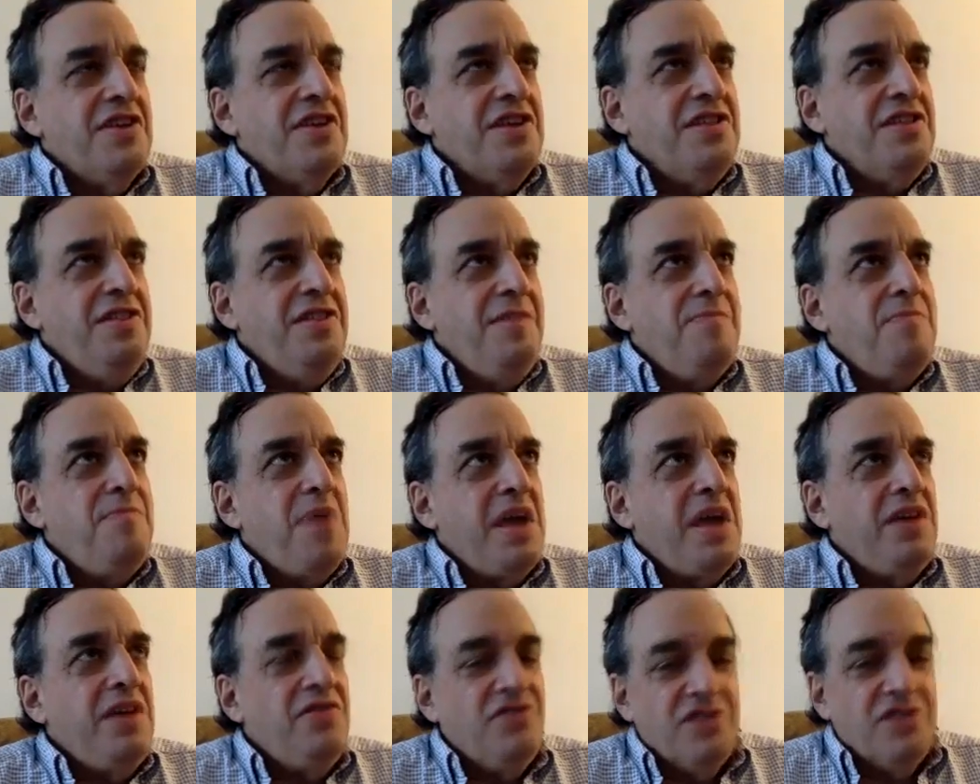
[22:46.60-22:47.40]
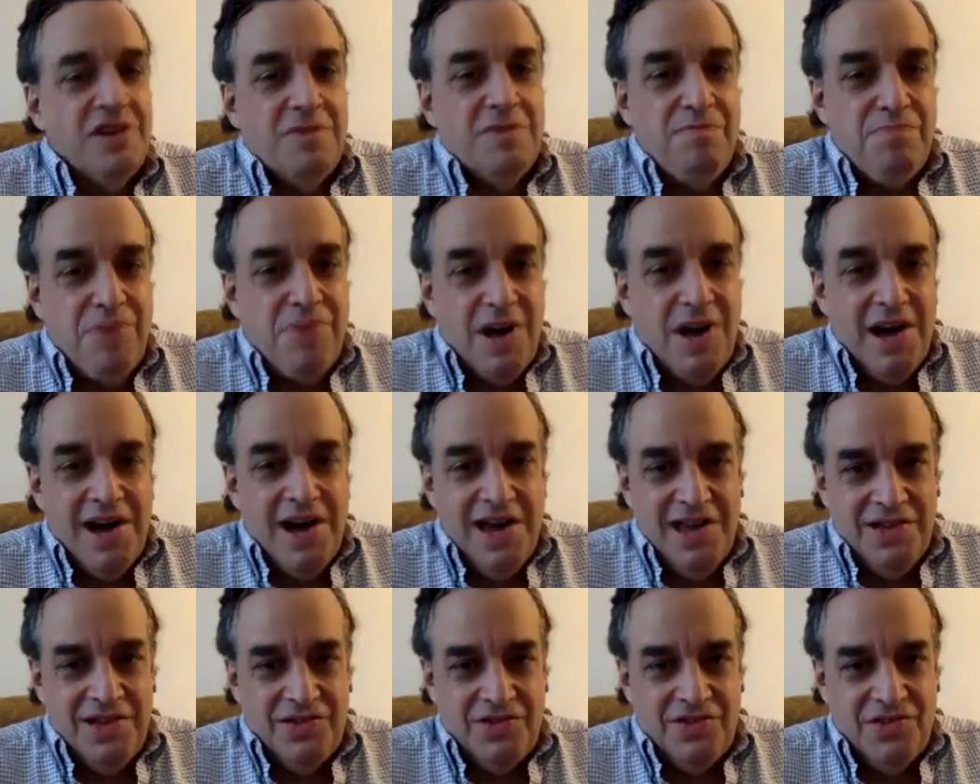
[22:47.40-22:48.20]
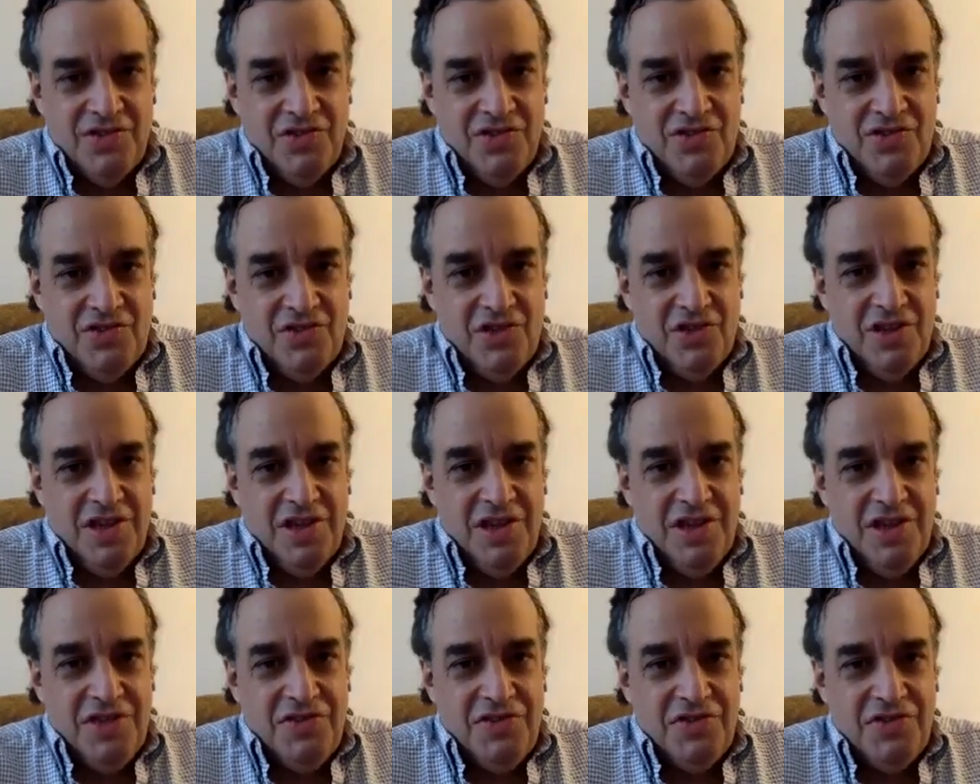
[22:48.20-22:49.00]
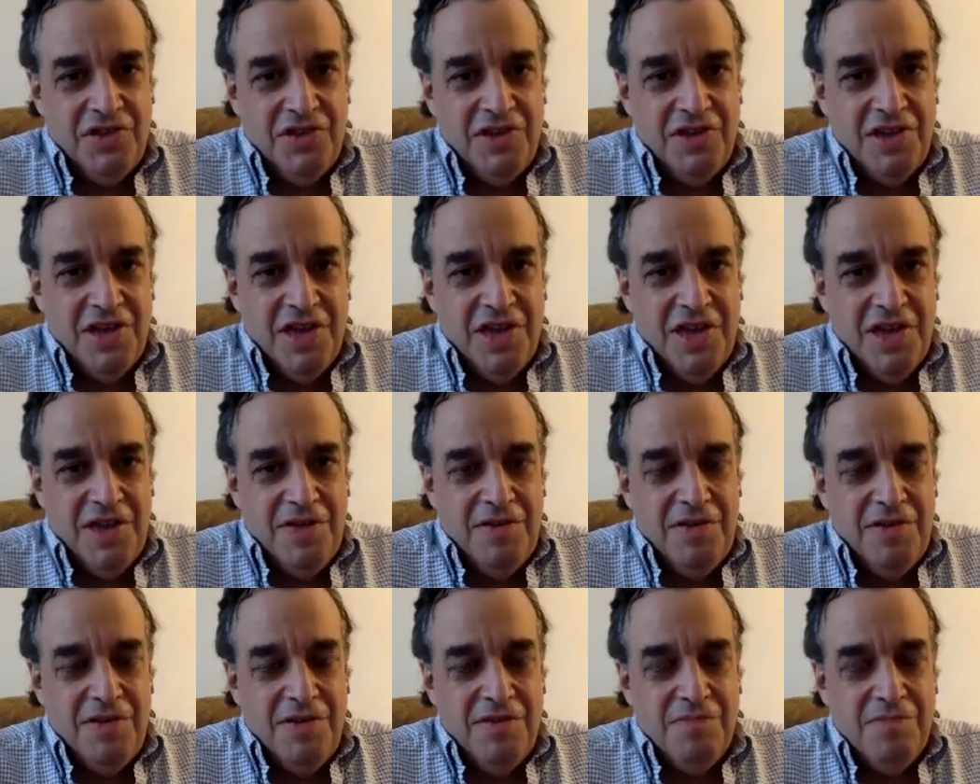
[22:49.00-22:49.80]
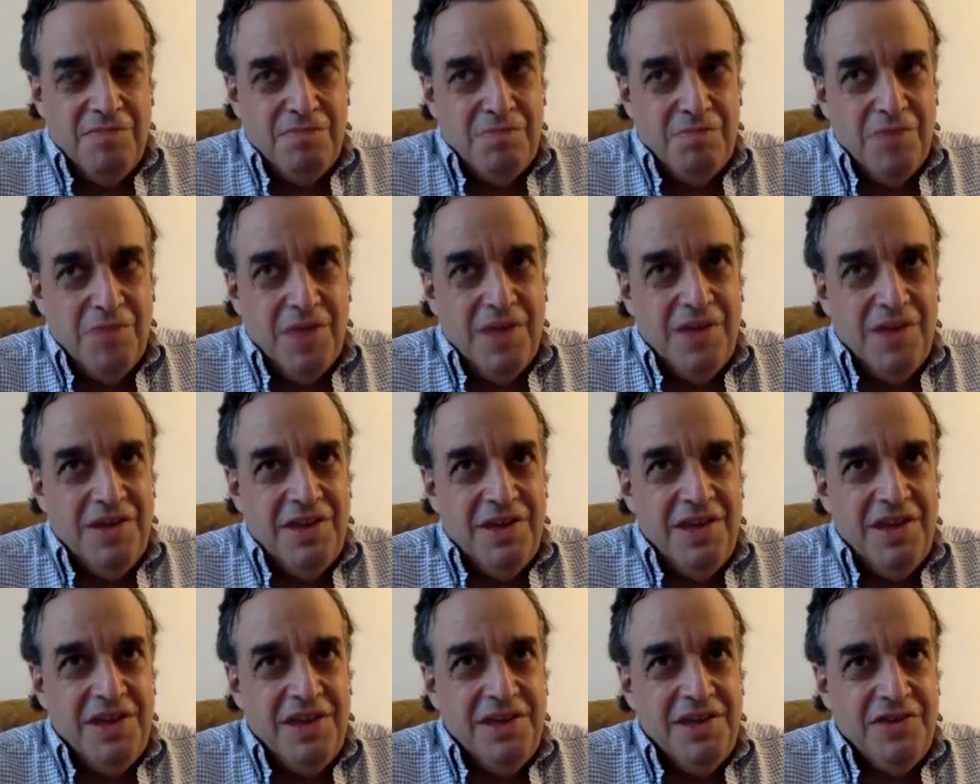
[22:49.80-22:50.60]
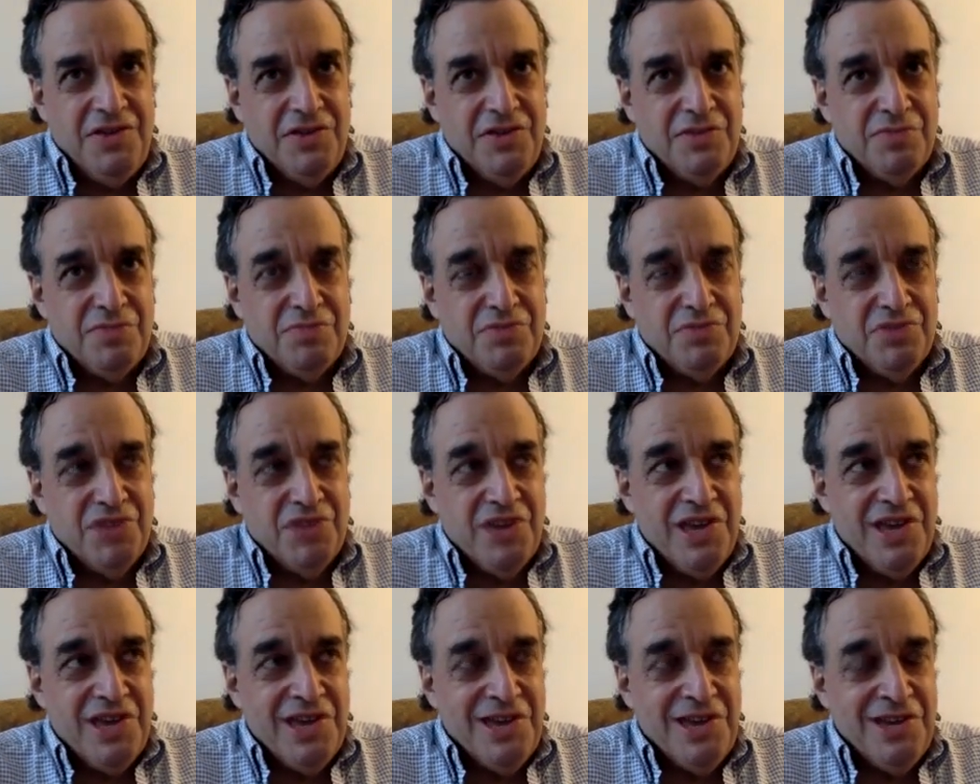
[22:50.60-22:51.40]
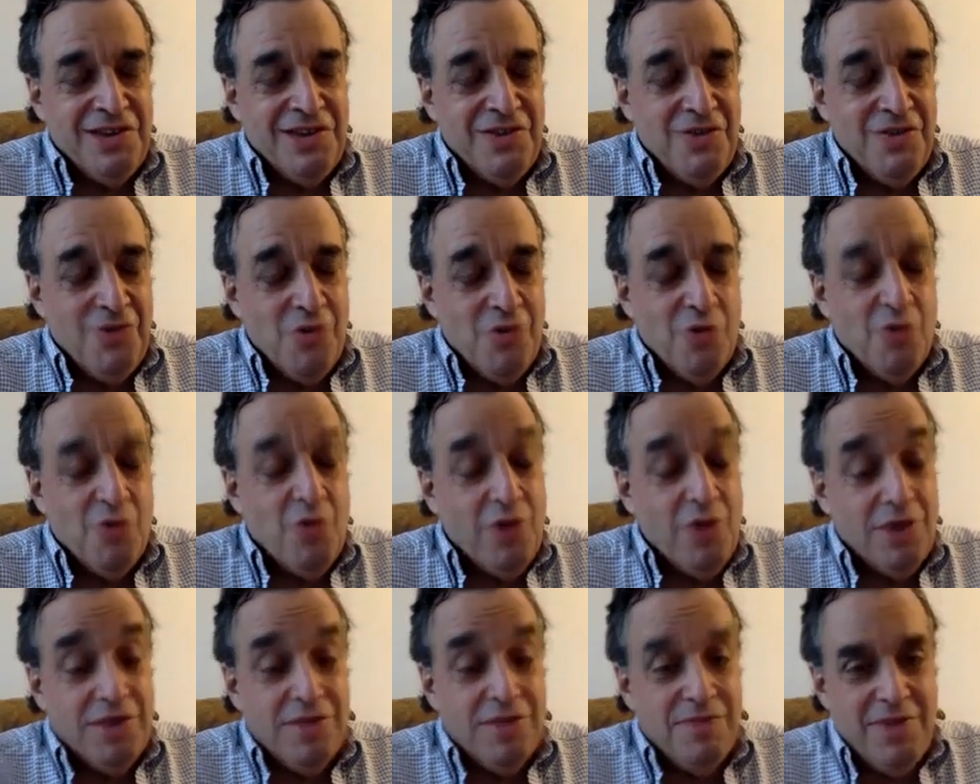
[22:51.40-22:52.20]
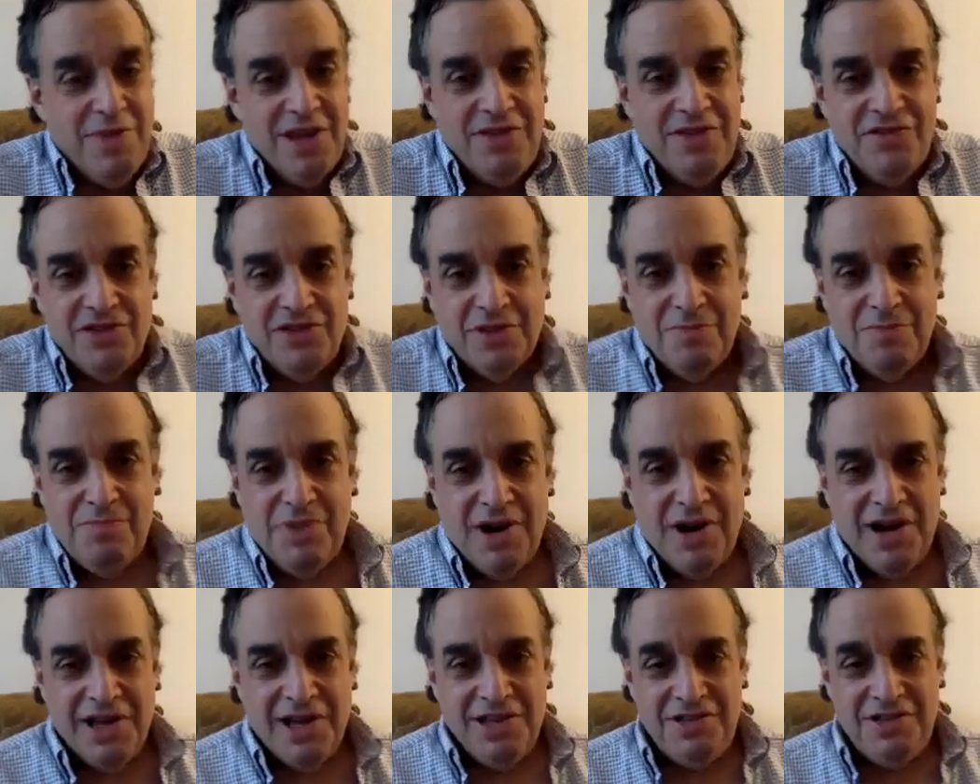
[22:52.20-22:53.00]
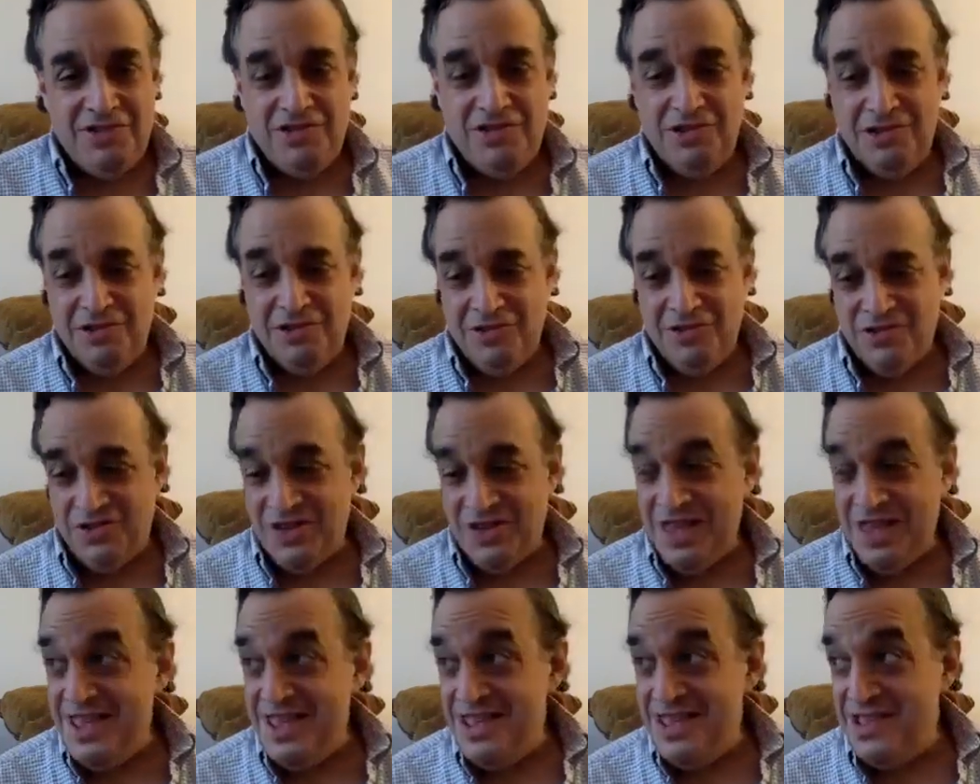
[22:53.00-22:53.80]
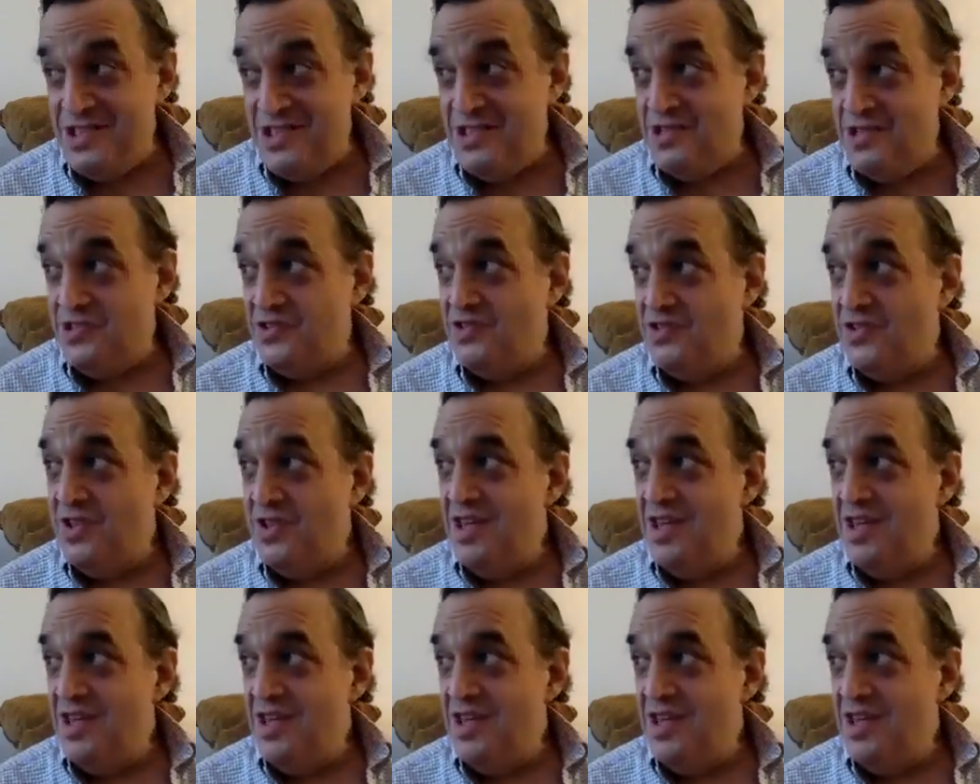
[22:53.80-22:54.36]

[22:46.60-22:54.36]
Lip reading: the basic bias is at play, or one of the basic biases is